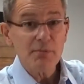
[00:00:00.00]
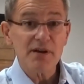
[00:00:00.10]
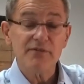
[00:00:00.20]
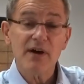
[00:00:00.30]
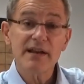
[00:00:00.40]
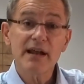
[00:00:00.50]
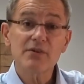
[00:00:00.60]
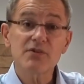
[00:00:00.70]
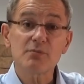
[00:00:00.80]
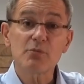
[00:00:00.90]
you might find
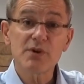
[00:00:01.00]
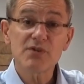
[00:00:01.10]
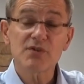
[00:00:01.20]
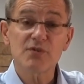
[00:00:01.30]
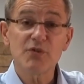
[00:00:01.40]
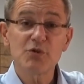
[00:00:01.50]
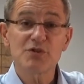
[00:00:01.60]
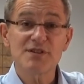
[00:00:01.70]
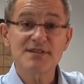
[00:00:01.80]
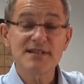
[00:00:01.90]
out some risks,
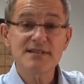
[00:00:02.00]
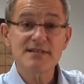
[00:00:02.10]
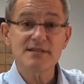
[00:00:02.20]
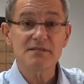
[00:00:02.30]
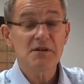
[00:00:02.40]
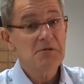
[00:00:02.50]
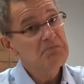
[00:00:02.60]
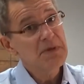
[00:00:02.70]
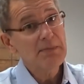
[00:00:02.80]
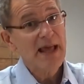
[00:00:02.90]
future diseases, and
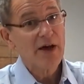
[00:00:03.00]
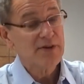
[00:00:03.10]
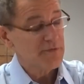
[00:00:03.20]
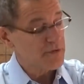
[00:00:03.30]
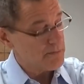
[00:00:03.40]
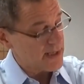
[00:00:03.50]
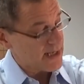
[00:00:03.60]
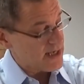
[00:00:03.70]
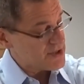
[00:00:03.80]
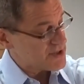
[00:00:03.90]
maybe how different
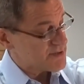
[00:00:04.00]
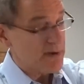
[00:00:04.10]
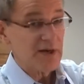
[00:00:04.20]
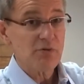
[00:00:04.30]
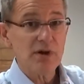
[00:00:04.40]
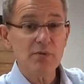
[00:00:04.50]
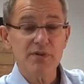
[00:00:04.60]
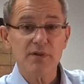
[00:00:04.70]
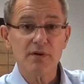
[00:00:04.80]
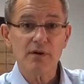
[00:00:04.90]
medications might agree
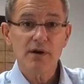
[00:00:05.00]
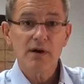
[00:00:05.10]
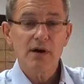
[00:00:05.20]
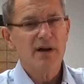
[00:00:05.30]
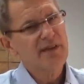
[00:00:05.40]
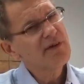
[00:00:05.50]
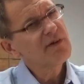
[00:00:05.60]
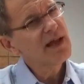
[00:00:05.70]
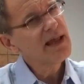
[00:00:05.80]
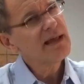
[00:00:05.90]
with you. On the other
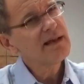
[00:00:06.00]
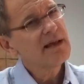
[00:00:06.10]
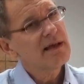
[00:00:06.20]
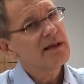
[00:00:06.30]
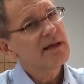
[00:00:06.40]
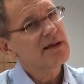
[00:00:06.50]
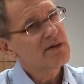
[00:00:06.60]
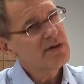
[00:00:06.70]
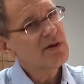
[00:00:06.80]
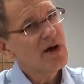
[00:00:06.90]
hand, it
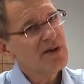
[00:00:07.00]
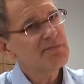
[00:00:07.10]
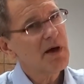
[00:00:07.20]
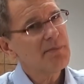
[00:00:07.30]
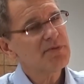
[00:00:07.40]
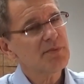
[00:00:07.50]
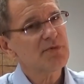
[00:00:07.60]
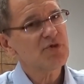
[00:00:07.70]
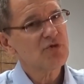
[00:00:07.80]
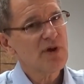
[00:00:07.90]
could cause mom some
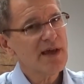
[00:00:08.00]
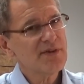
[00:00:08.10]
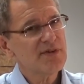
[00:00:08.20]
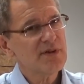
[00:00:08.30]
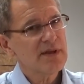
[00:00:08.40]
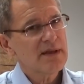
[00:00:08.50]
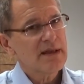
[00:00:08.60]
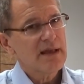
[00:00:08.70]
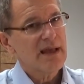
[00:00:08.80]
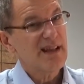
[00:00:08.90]
stress
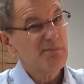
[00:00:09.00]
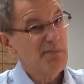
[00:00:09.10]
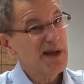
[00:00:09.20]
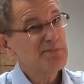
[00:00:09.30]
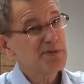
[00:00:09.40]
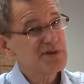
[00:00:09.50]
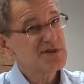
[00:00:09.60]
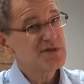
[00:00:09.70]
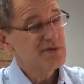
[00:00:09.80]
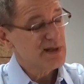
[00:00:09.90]
and it might
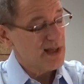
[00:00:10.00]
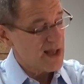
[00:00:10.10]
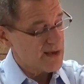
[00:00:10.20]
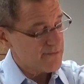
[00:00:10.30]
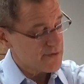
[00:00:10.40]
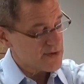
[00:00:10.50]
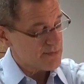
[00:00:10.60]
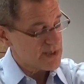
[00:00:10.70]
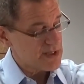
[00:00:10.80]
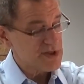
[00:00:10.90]
put you in line for some
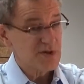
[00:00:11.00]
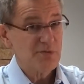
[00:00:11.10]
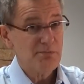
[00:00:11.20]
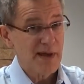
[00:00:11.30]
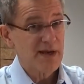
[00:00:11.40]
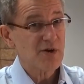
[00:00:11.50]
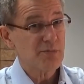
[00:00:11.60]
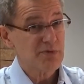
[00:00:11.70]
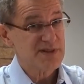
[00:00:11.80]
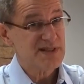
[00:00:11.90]
additional medical
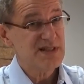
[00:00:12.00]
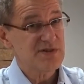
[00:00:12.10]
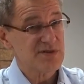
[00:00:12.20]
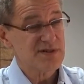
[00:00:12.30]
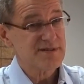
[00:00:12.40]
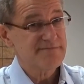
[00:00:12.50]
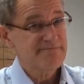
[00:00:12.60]
procedures.